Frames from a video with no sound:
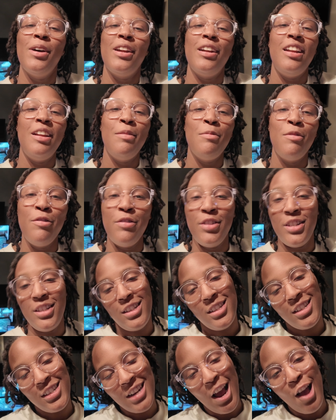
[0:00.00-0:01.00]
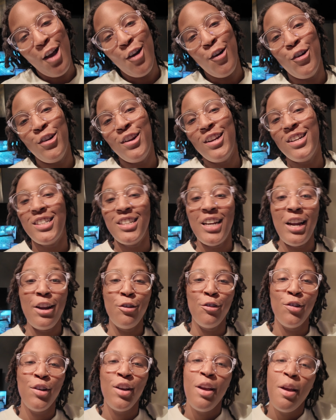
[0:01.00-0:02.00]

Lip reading: the name of Vicious Child on the channel,